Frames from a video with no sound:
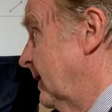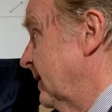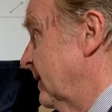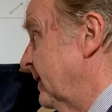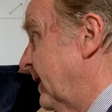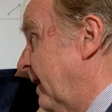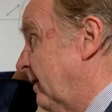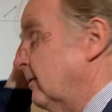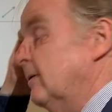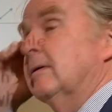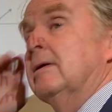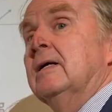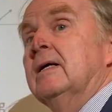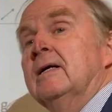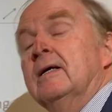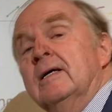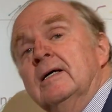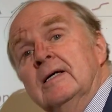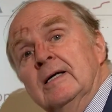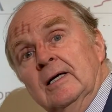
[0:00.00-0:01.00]
Now,
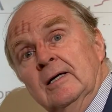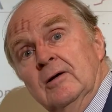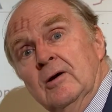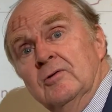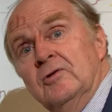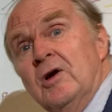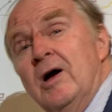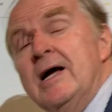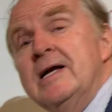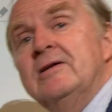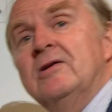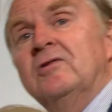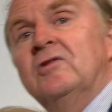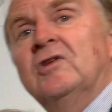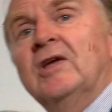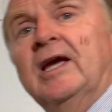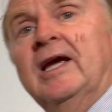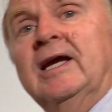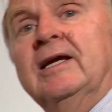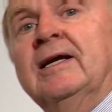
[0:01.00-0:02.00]
it goes on to
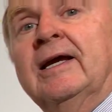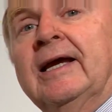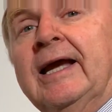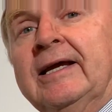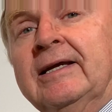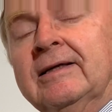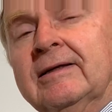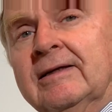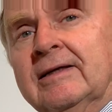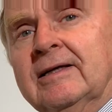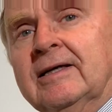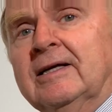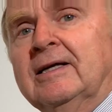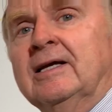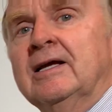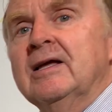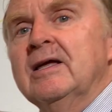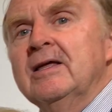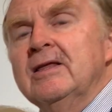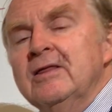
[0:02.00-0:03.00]
say, hey,
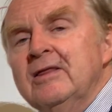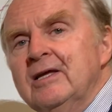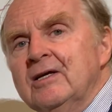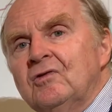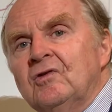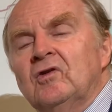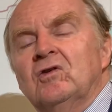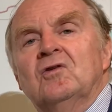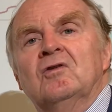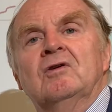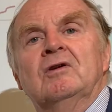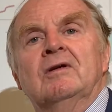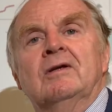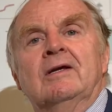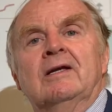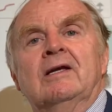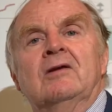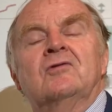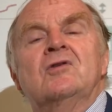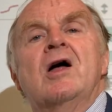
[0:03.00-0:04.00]
this
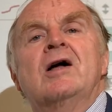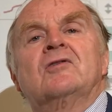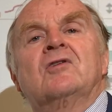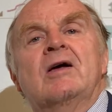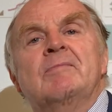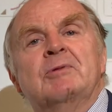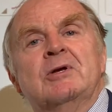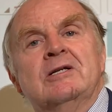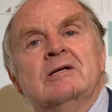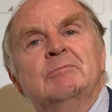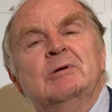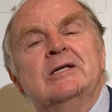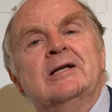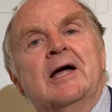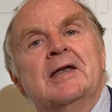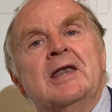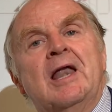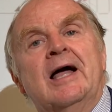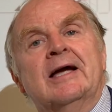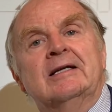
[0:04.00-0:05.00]
is not something to be
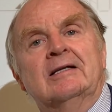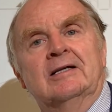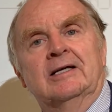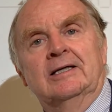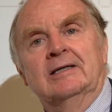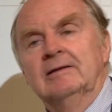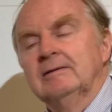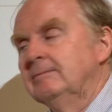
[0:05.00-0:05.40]
done lightly.